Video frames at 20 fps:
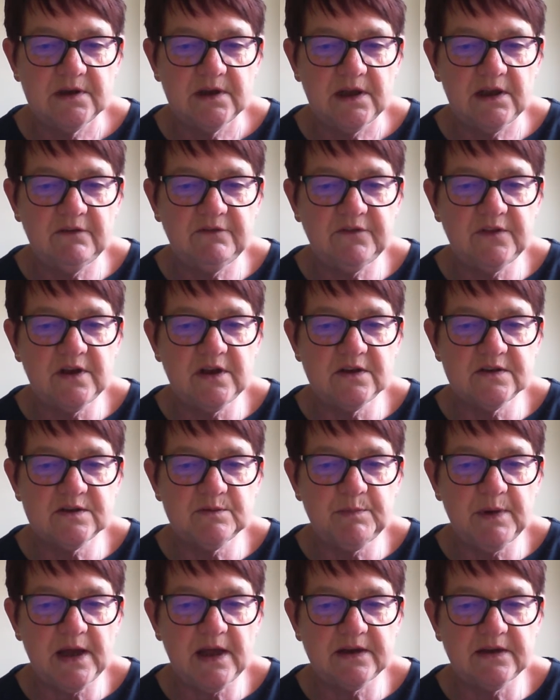If things are
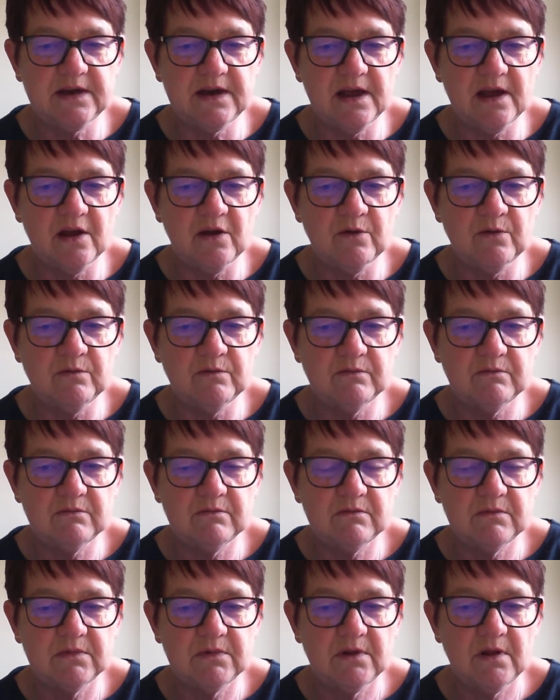bad now,
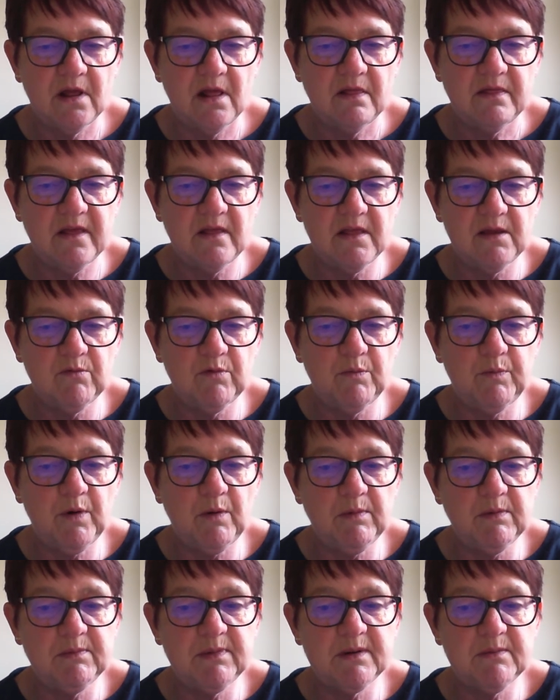then they will
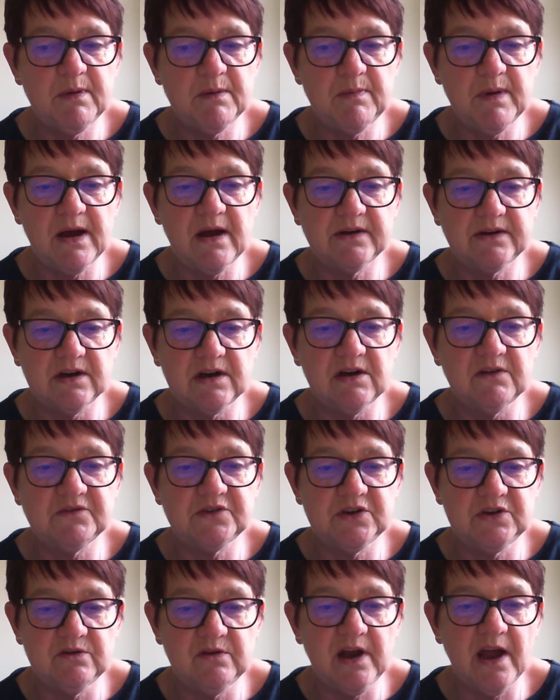probably be bad
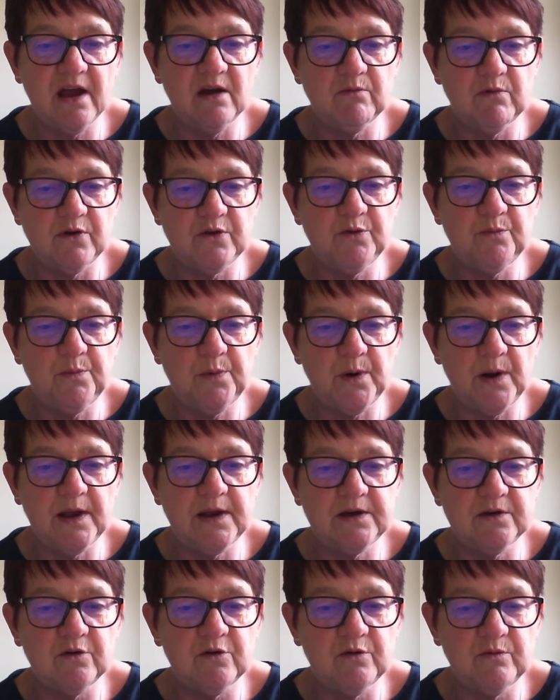after you get what you
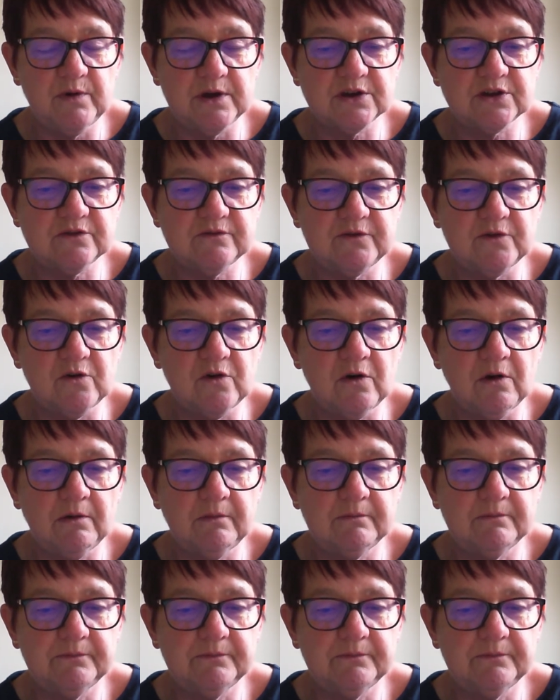prayed or wished for.